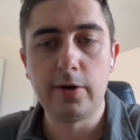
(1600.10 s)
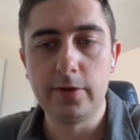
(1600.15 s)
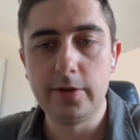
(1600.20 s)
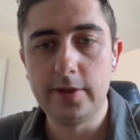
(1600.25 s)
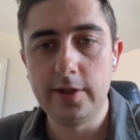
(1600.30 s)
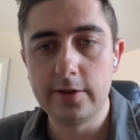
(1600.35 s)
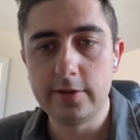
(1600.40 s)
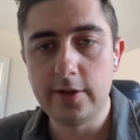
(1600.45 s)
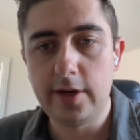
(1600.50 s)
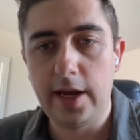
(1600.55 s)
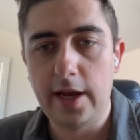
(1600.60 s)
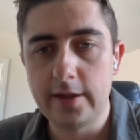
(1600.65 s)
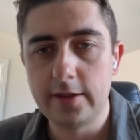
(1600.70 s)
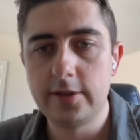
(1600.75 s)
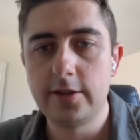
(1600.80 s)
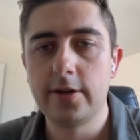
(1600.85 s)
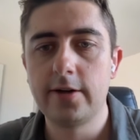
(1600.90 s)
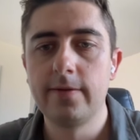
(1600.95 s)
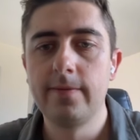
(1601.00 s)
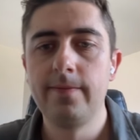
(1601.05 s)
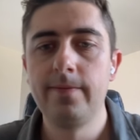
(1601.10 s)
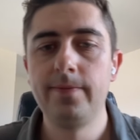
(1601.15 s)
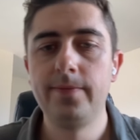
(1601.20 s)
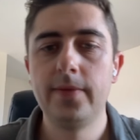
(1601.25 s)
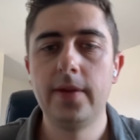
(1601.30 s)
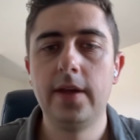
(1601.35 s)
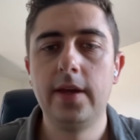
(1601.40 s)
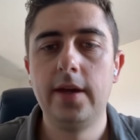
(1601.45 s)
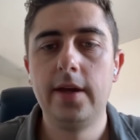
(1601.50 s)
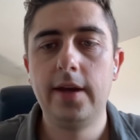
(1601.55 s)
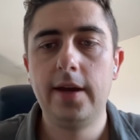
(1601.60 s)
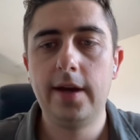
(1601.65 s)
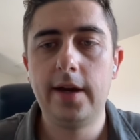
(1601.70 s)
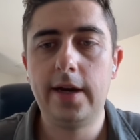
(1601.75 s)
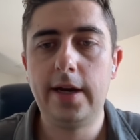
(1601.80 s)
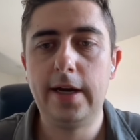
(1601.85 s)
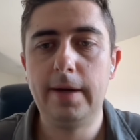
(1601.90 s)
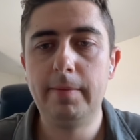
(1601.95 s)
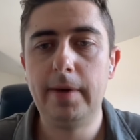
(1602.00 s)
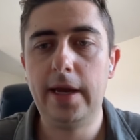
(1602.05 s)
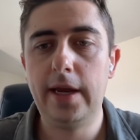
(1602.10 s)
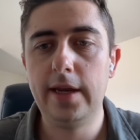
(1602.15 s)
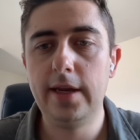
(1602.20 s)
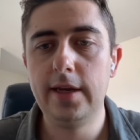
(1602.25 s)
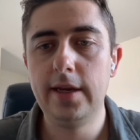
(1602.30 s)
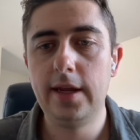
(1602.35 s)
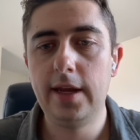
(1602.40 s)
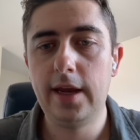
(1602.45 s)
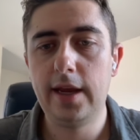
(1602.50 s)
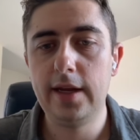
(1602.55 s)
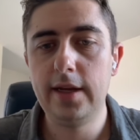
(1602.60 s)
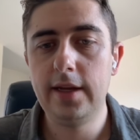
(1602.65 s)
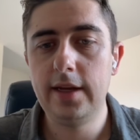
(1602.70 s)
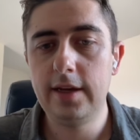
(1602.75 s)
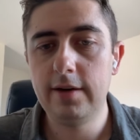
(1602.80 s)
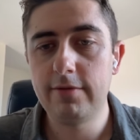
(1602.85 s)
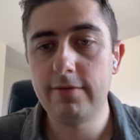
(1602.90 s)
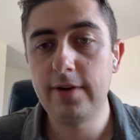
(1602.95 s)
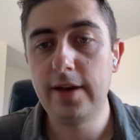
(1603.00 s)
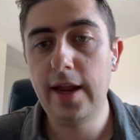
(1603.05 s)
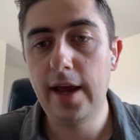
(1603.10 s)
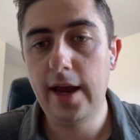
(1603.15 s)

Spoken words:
know that there's an answer. And if